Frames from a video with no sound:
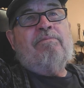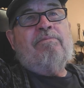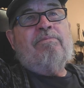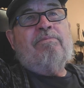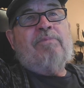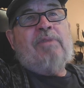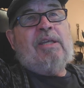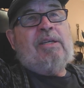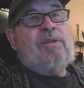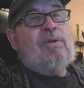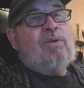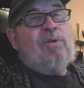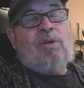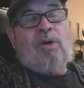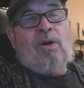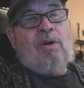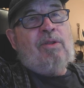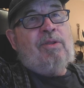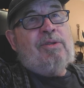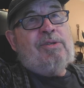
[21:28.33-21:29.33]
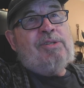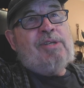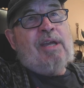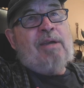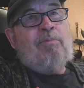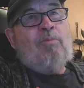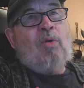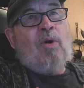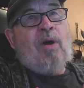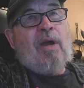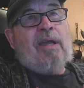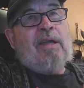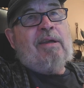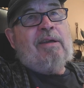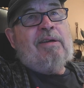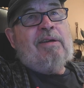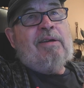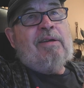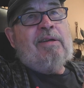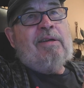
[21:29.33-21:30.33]
they do it all the same way.
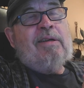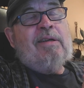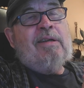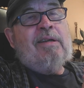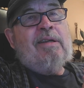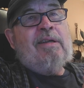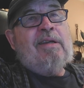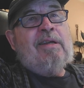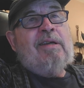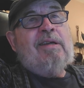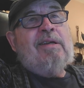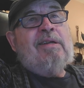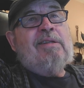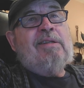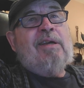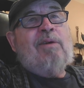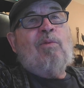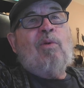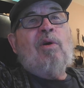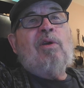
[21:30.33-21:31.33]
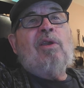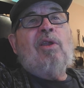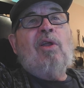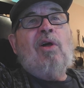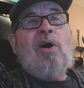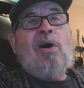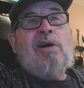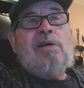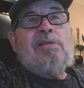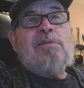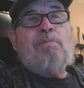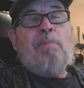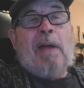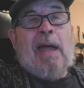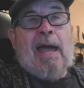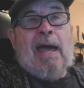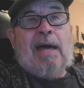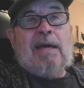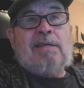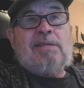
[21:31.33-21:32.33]
They want laws
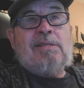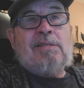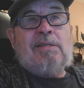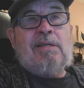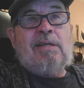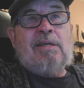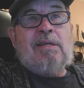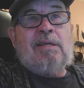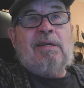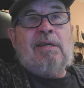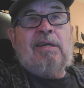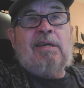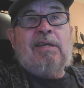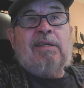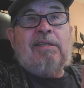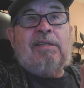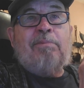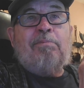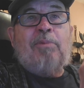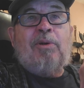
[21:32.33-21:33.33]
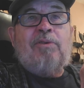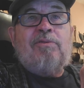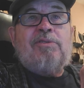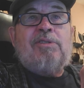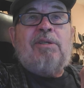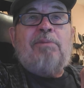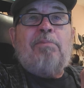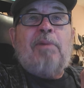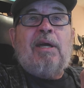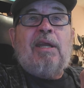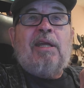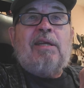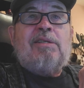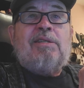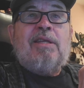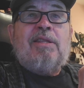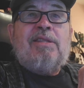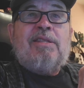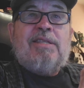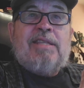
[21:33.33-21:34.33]
passed that moves the money
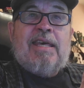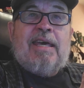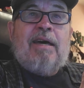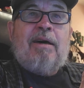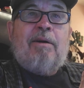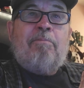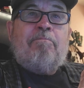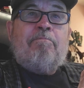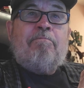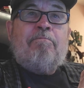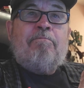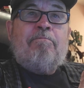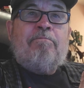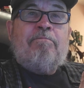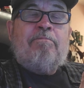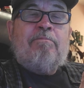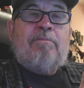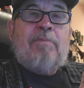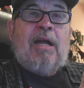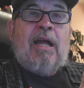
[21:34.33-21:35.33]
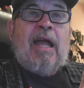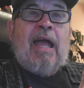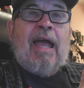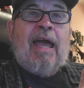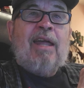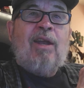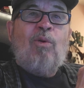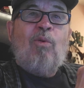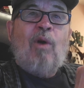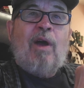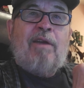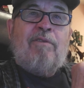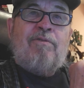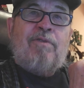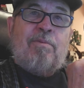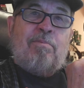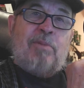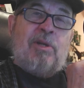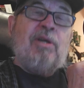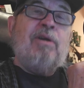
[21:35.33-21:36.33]
to them and away
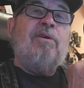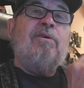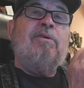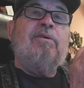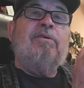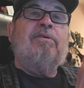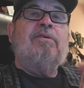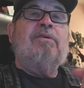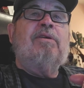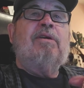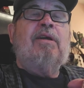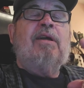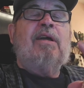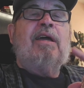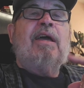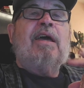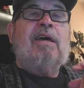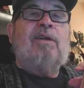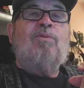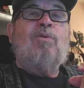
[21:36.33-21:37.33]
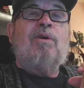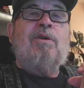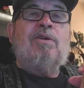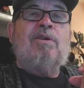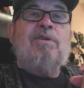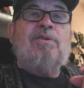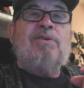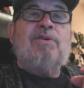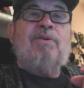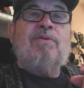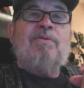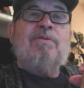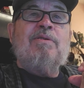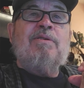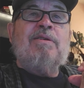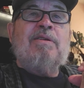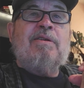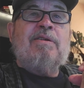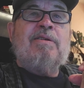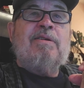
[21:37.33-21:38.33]
from you. And what are you
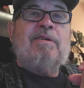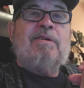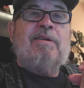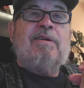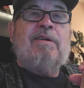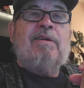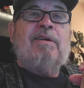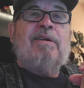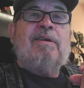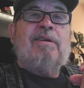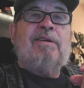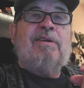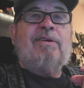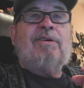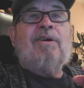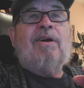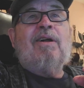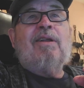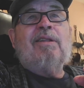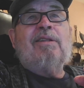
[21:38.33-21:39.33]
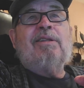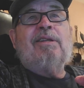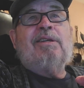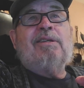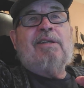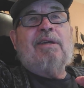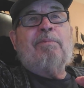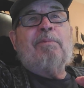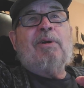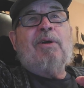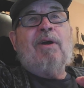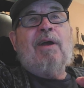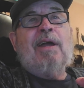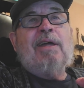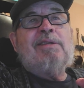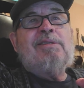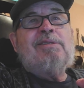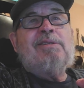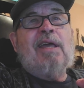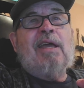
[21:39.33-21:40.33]
doing? You're calling the
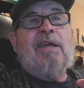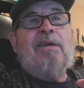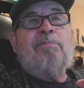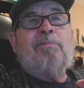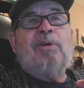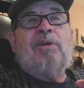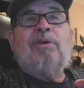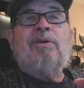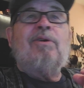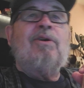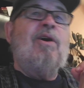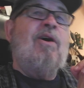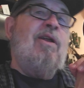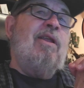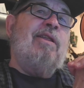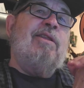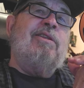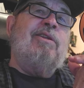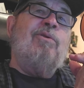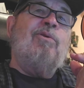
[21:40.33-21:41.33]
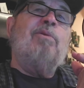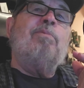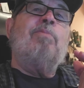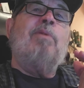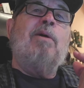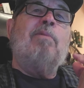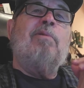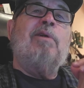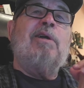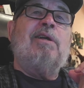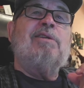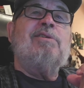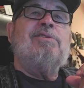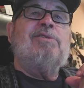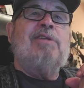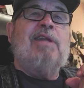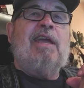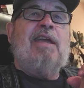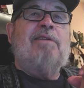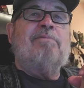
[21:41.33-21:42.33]
Democrats' name or you're calling the Republicans'
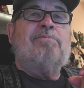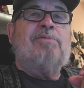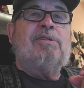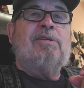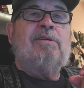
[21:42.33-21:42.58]
names.